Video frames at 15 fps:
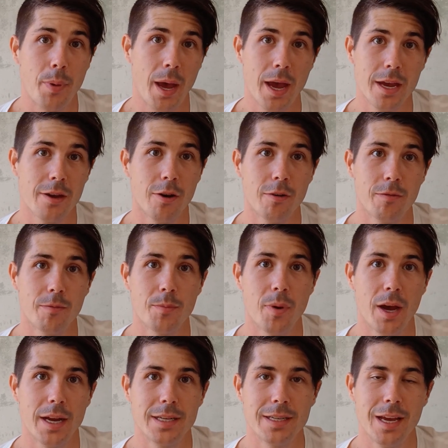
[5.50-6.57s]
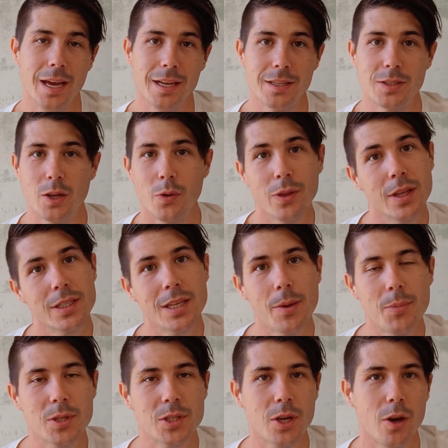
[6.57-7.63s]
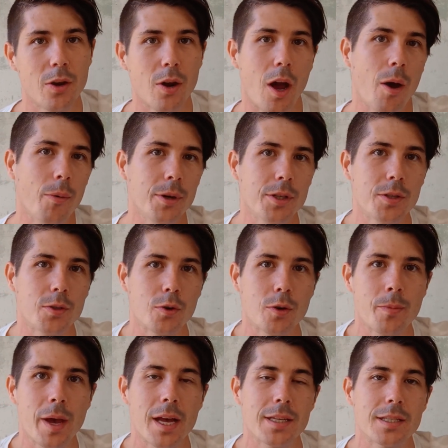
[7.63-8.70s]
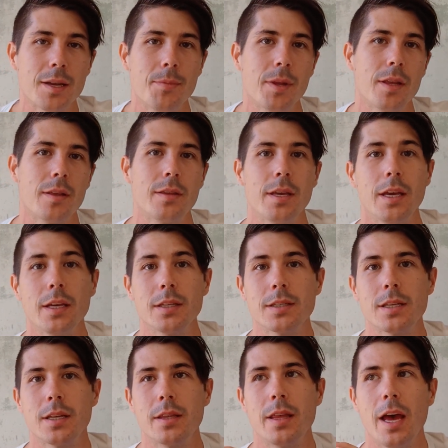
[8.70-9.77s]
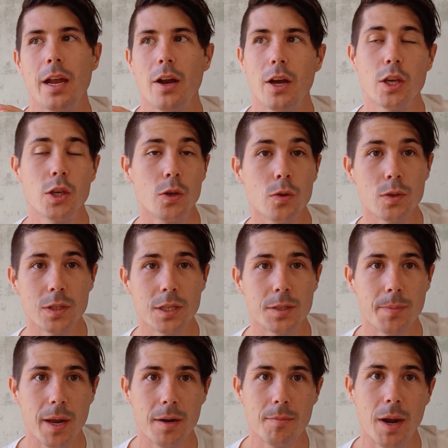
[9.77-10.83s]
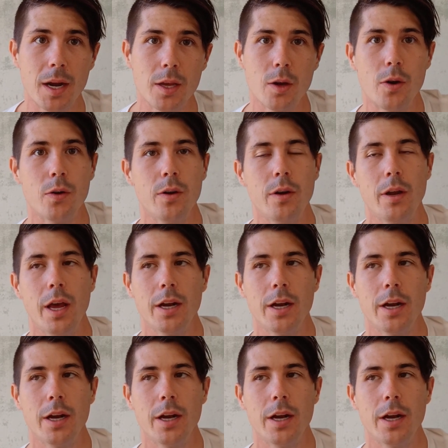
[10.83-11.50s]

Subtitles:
pay off my debt. So in this episode, I wanted to talk about some of the things that I used to spend money on,